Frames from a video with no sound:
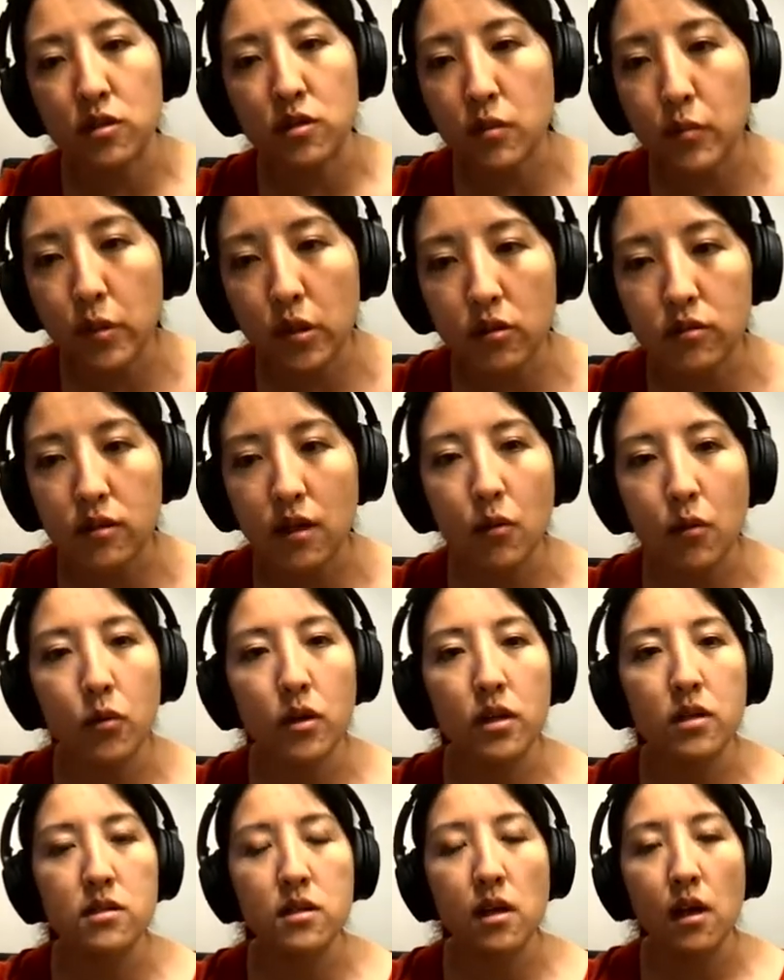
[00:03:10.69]
prototypical
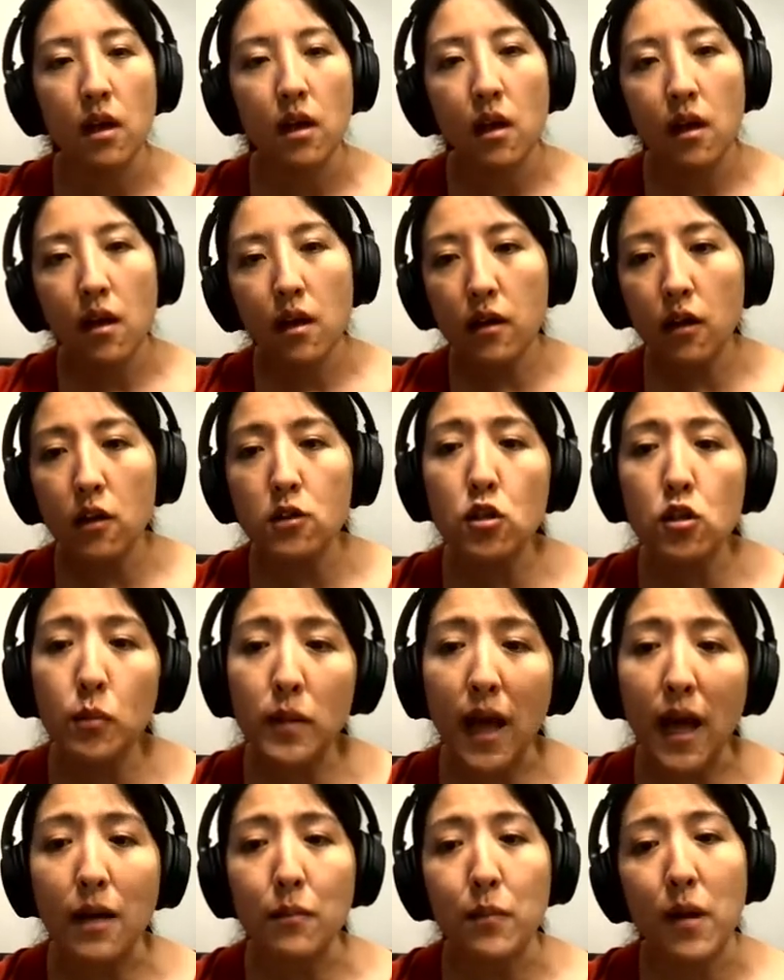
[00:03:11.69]
networks, and
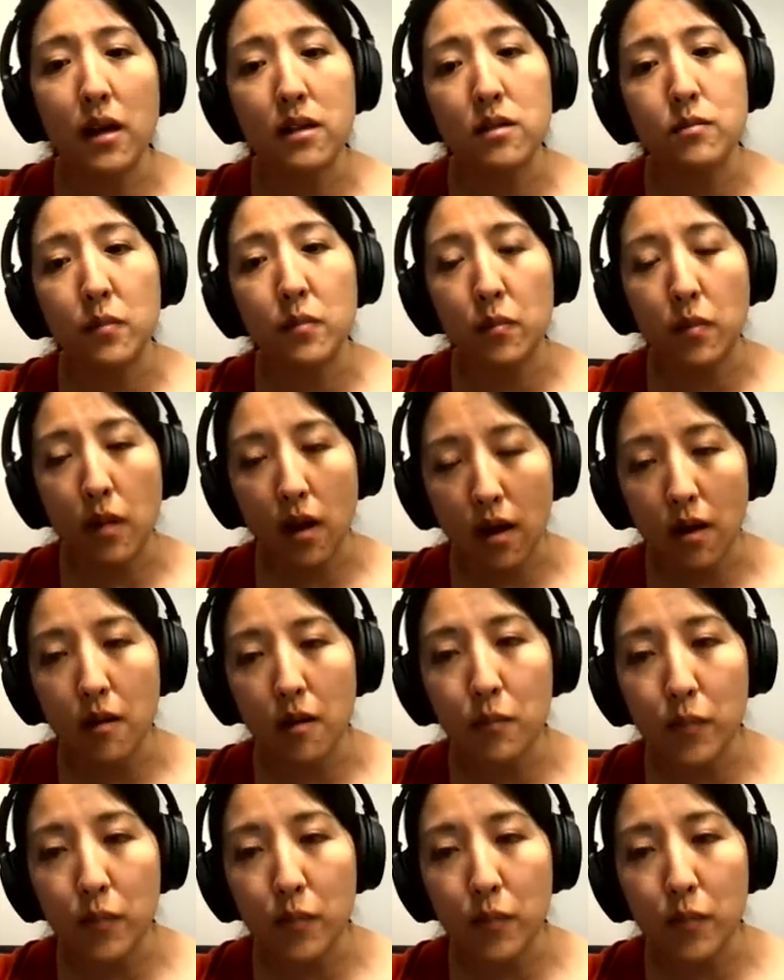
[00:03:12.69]
also black box